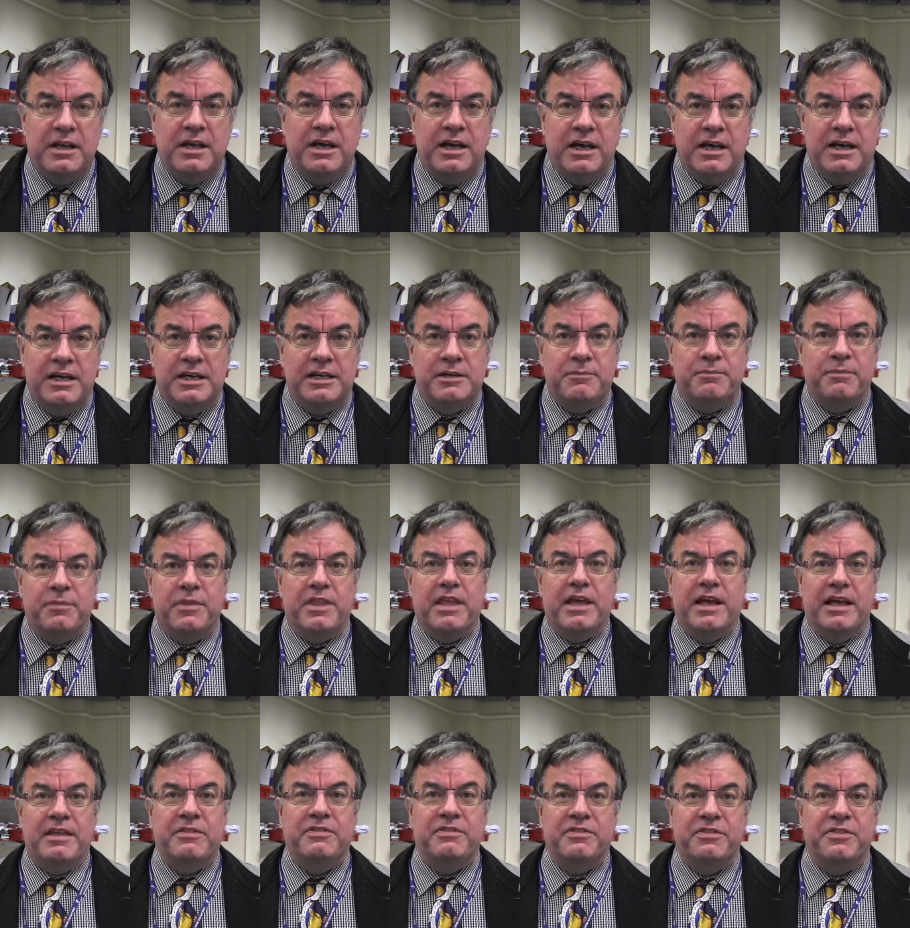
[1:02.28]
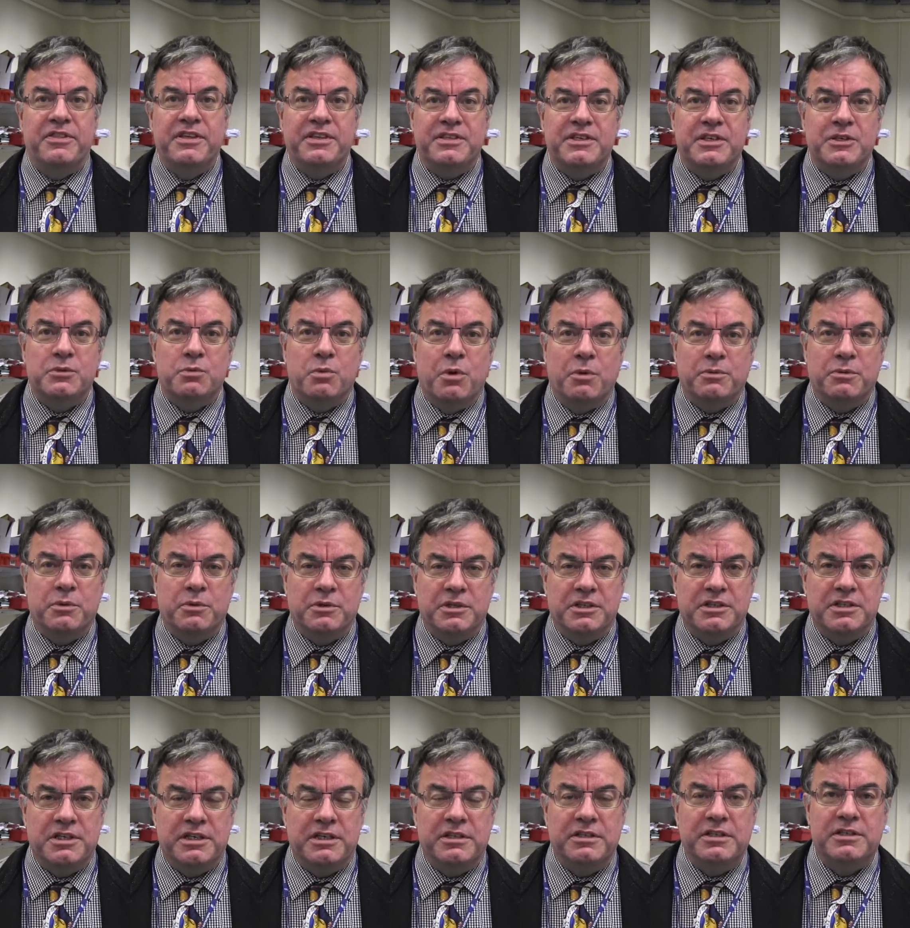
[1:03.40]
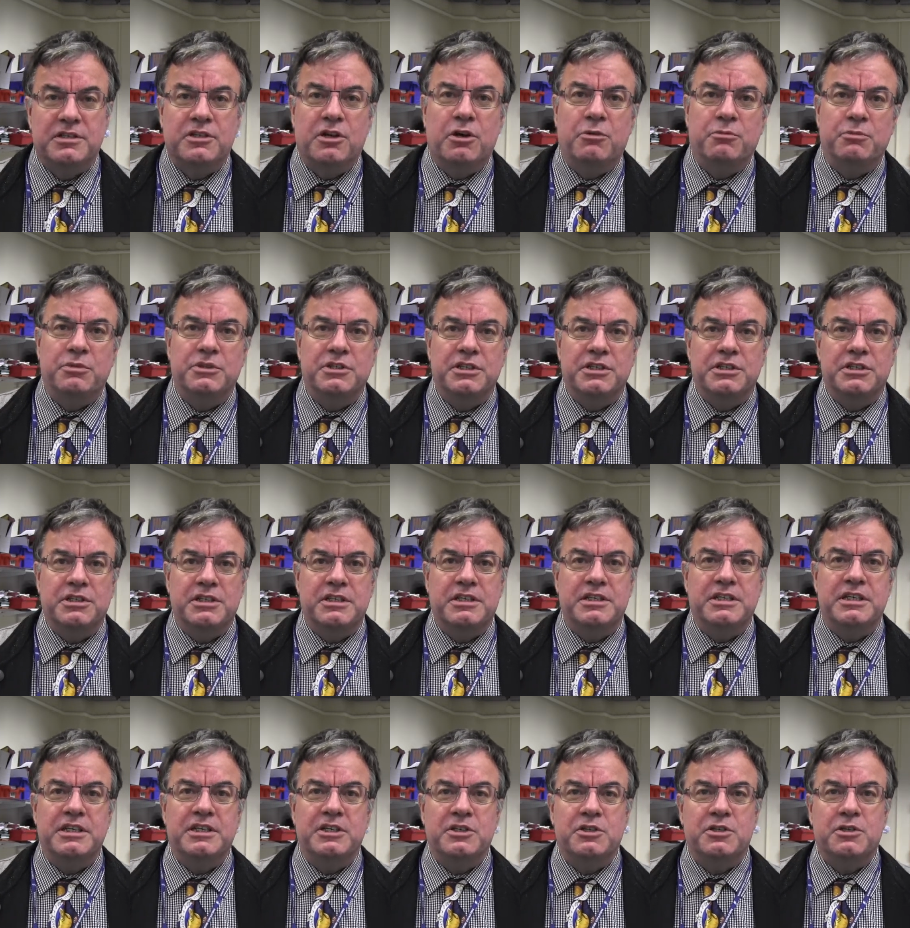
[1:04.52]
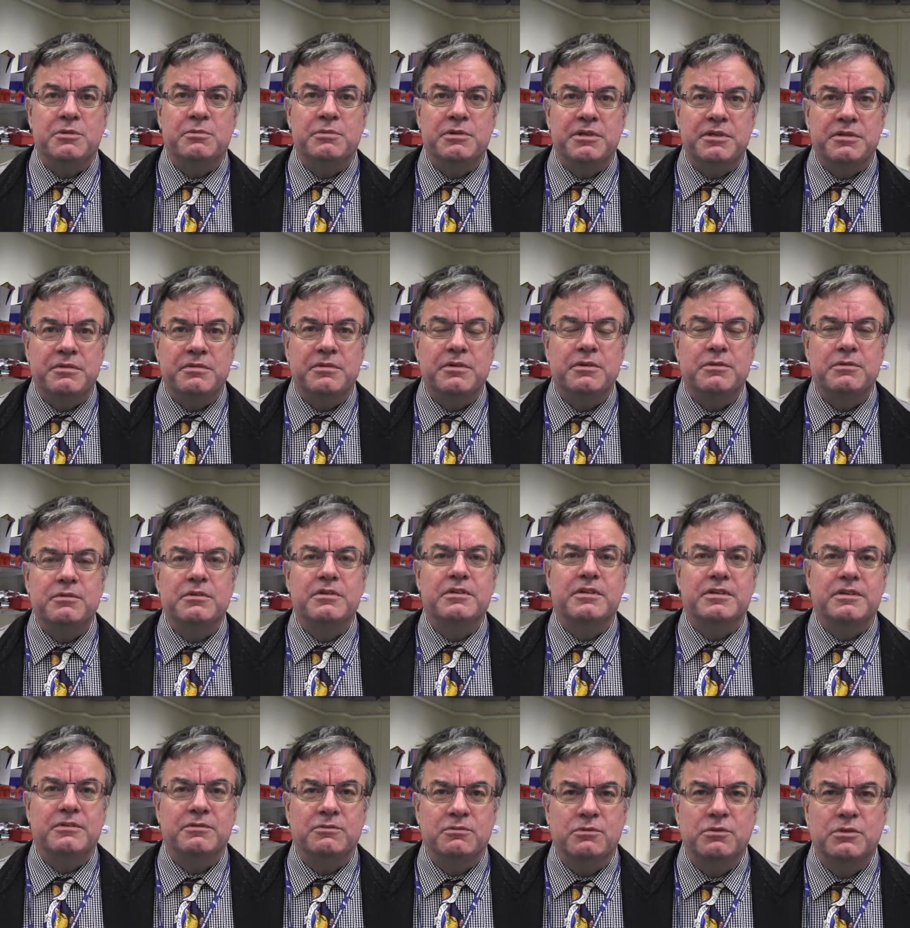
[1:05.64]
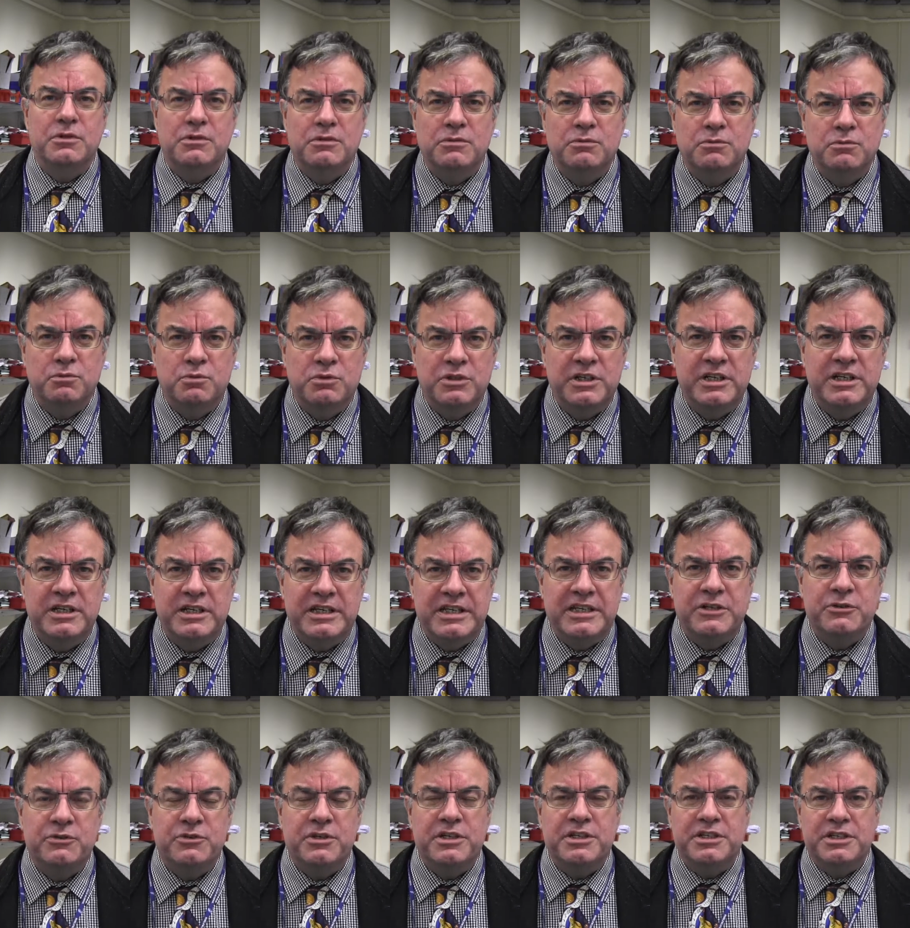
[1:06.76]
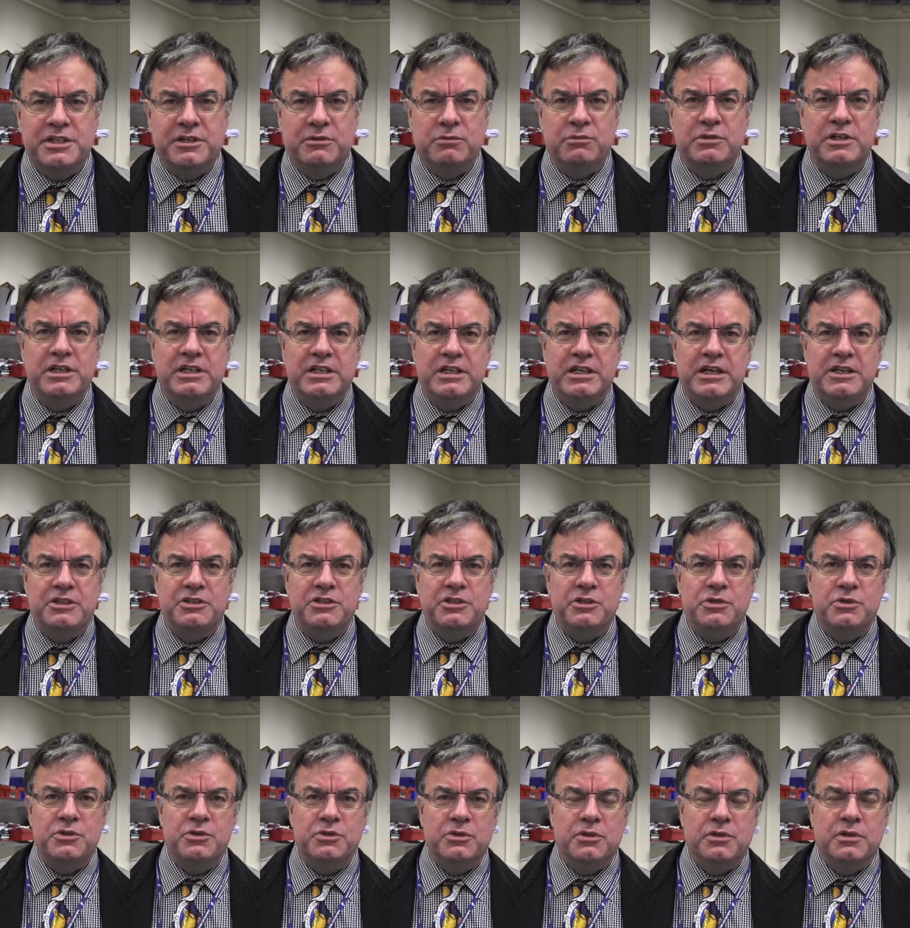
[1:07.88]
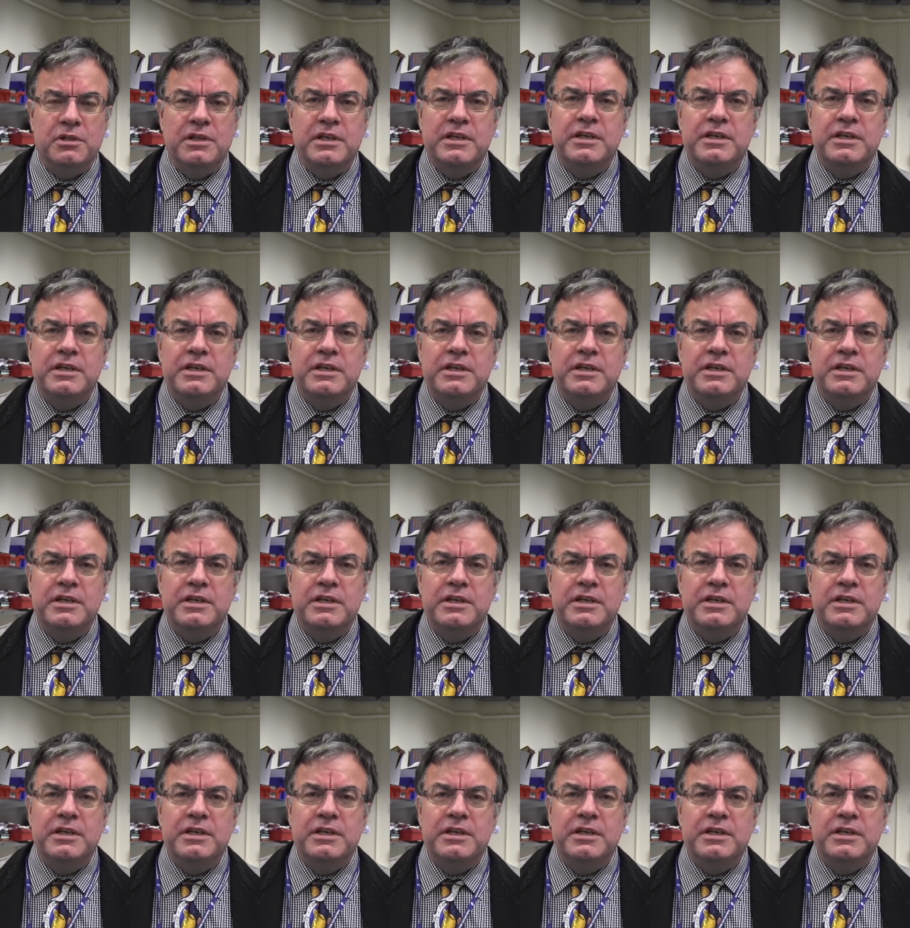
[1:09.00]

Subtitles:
and this is what we want to see in this composition. It needs to be really interesting, really unusual.